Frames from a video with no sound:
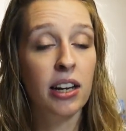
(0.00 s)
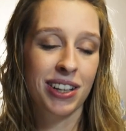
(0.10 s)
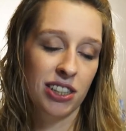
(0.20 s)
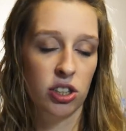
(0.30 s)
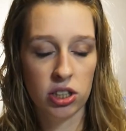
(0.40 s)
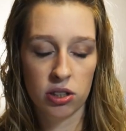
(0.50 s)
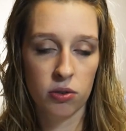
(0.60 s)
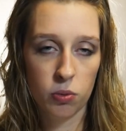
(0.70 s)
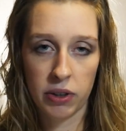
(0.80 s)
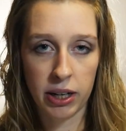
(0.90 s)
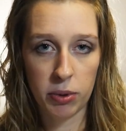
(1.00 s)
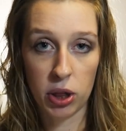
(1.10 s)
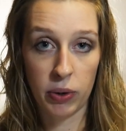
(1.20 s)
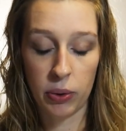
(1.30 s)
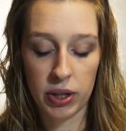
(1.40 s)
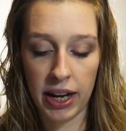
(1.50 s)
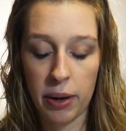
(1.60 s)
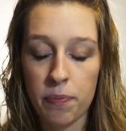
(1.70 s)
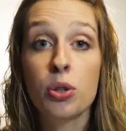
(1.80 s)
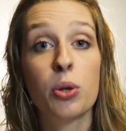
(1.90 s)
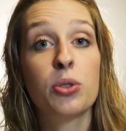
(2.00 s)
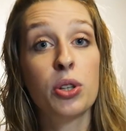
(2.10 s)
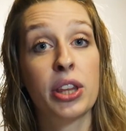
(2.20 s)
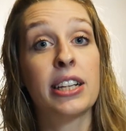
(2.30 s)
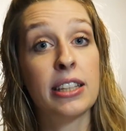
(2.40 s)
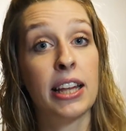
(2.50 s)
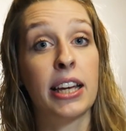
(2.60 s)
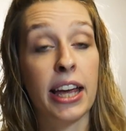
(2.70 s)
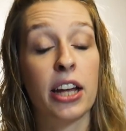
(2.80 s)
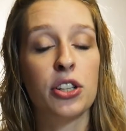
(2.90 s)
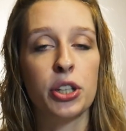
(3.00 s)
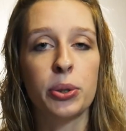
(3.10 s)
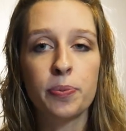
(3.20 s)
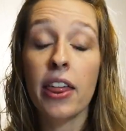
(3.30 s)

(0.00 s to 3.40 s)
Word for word: because it's just randomly throughout the day. So those are things that they can do.